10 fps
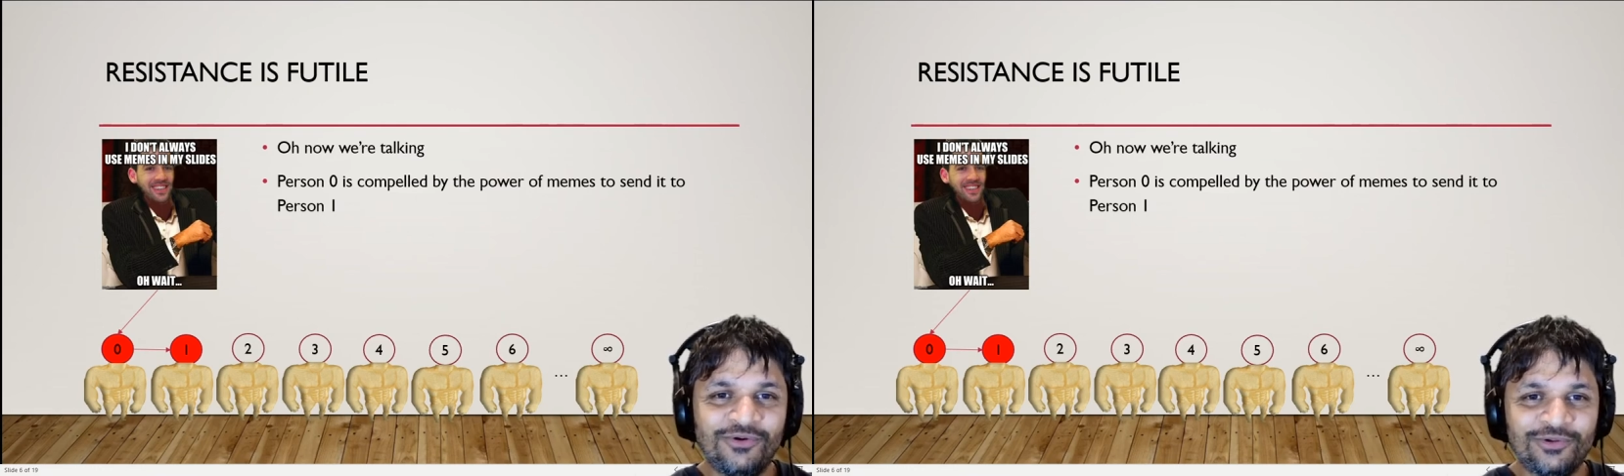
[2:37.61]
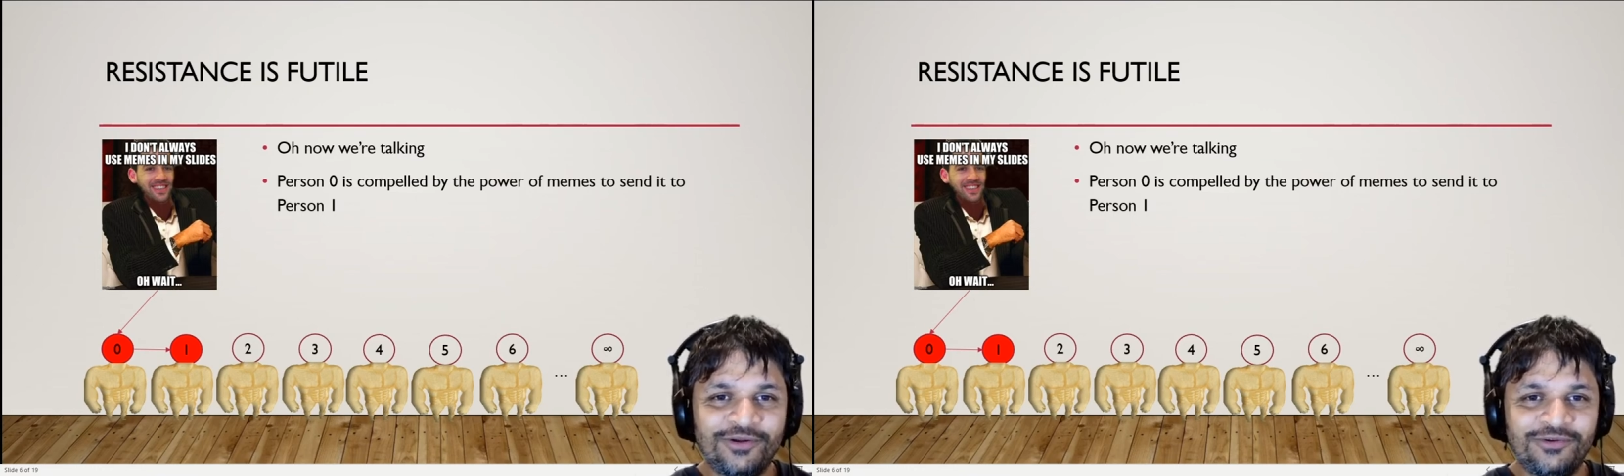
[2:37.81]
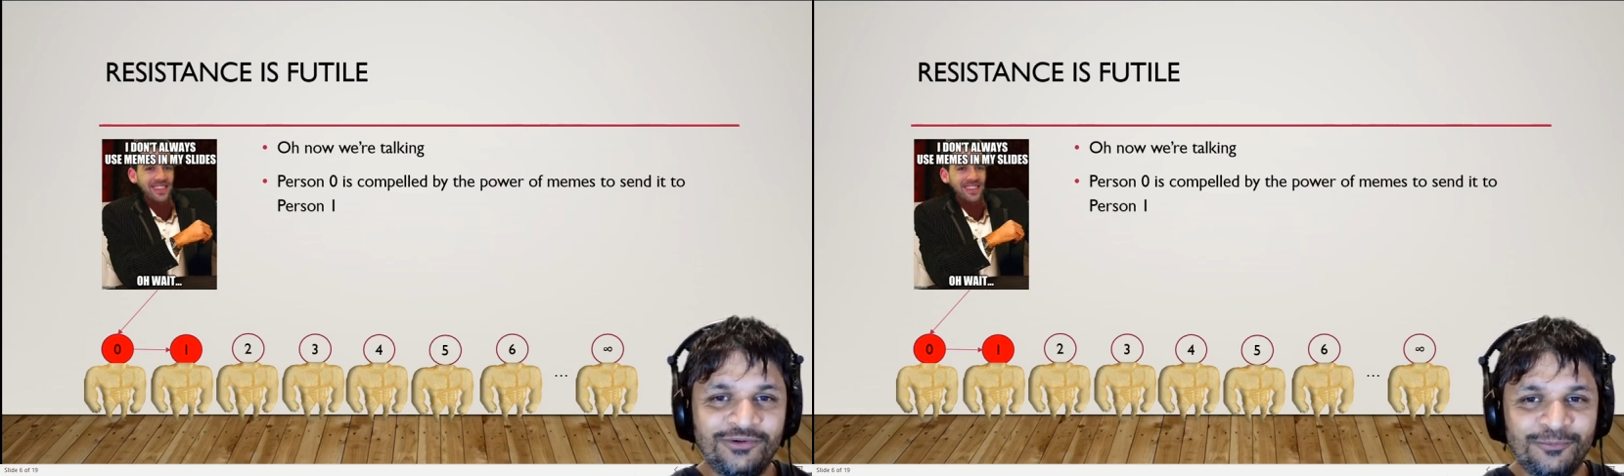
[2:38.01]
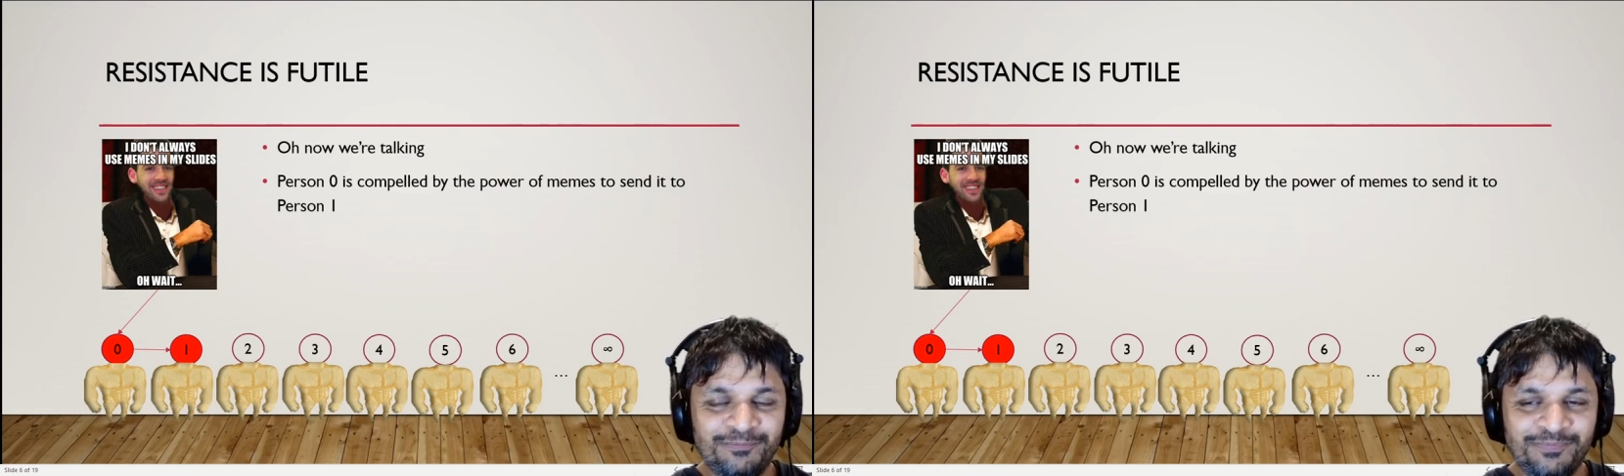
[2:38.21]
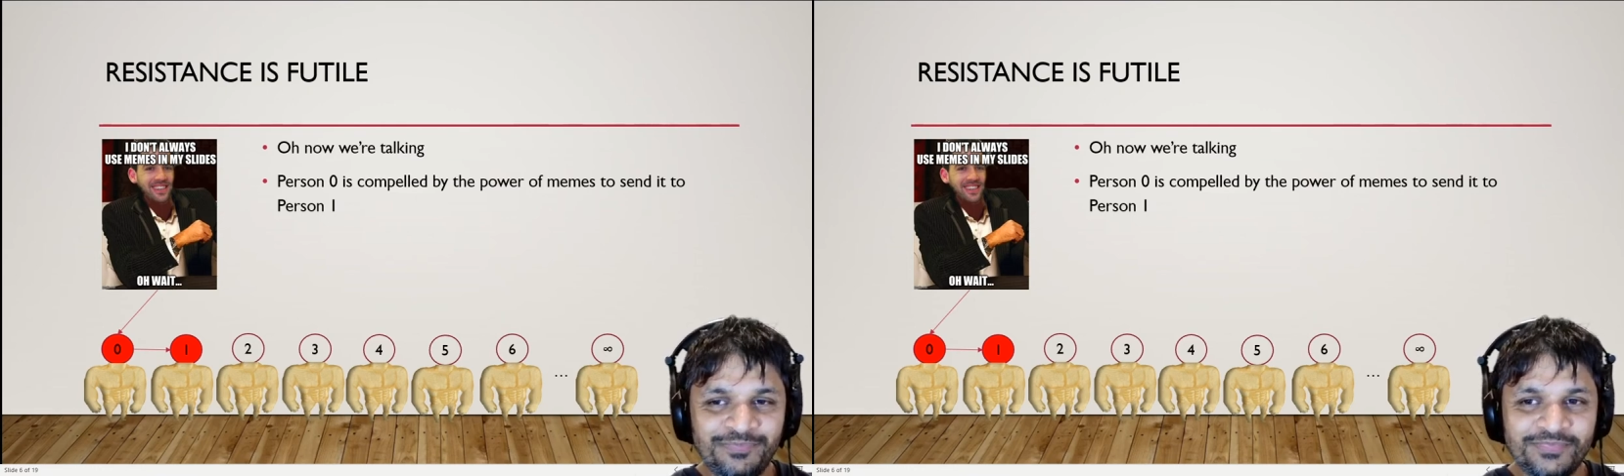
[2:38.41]
hold on to.
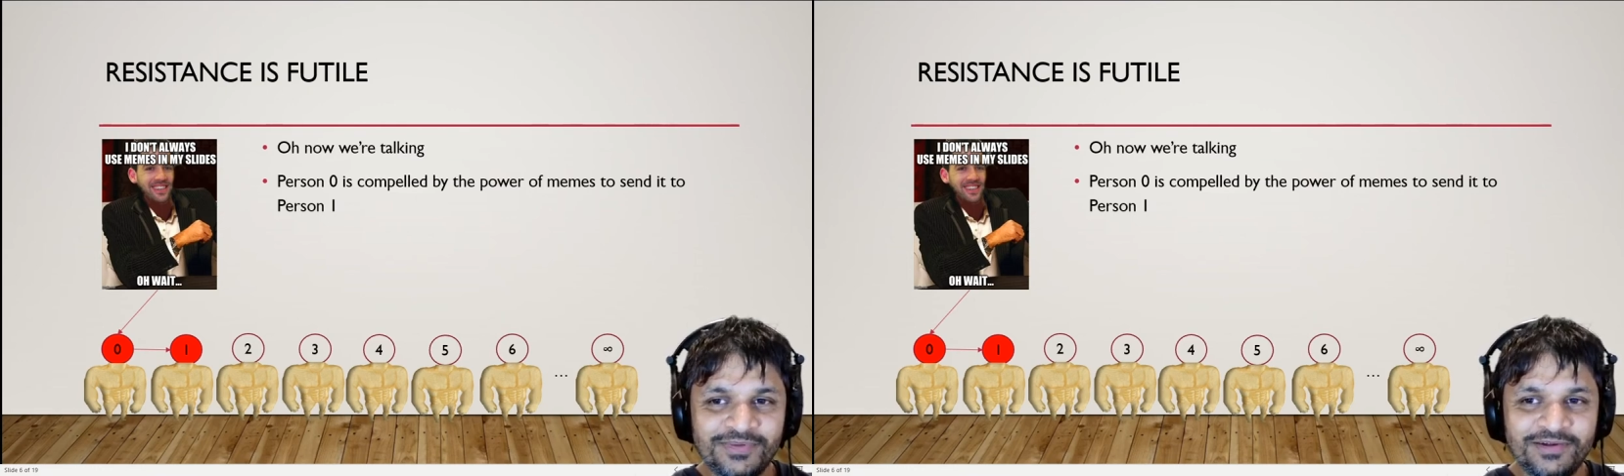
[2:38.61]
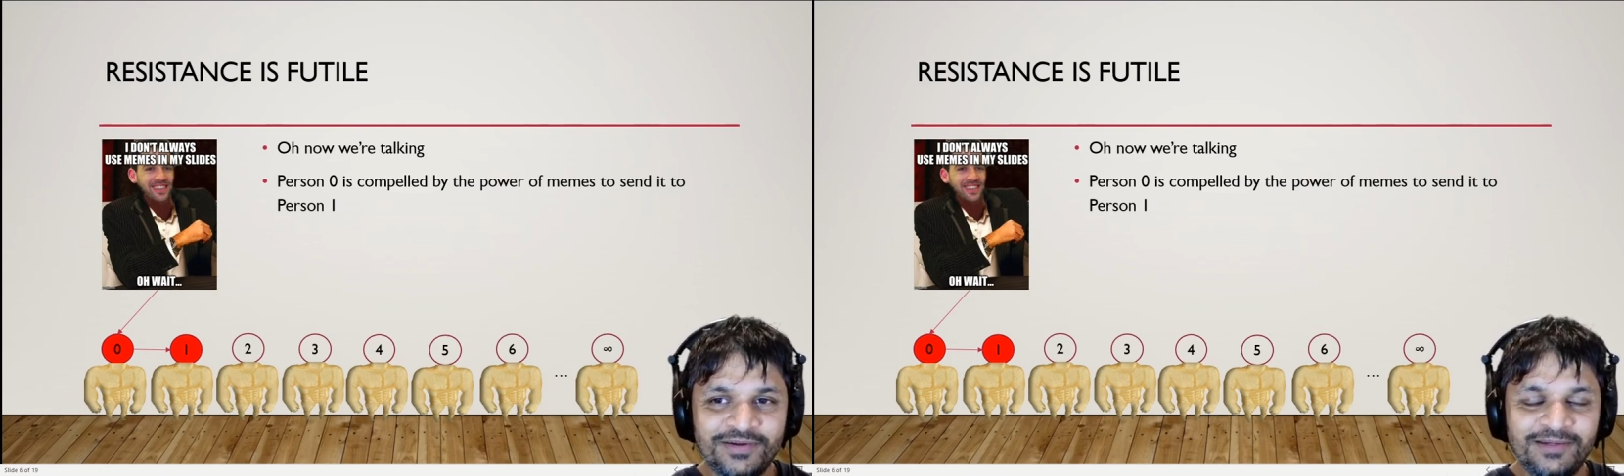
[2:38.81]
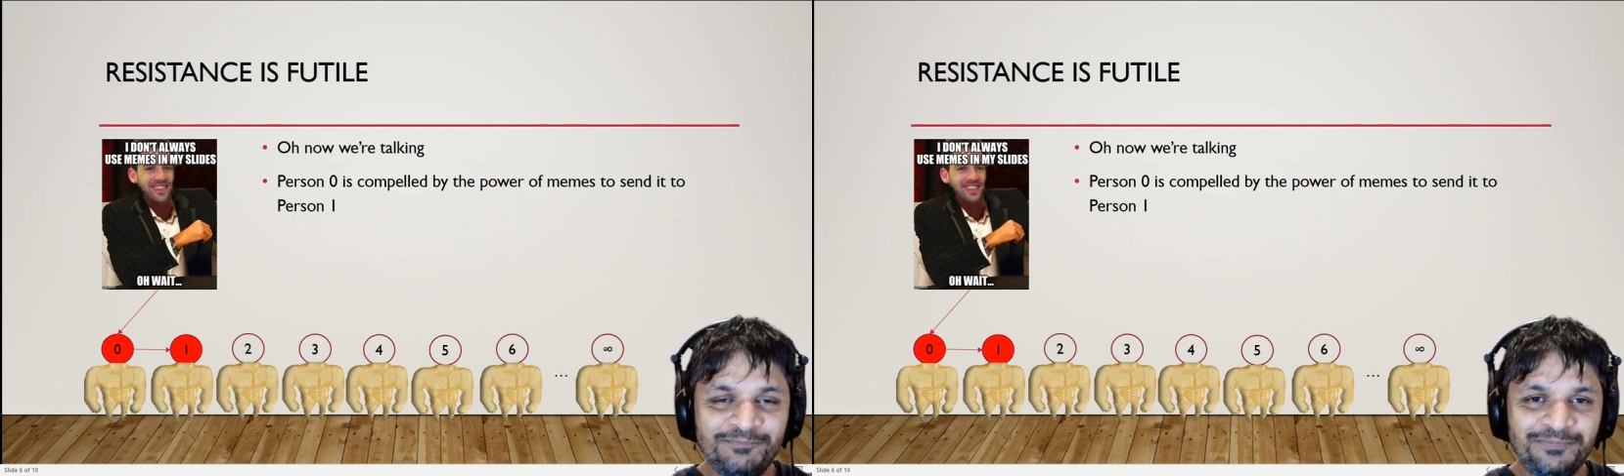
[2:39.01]
Okay?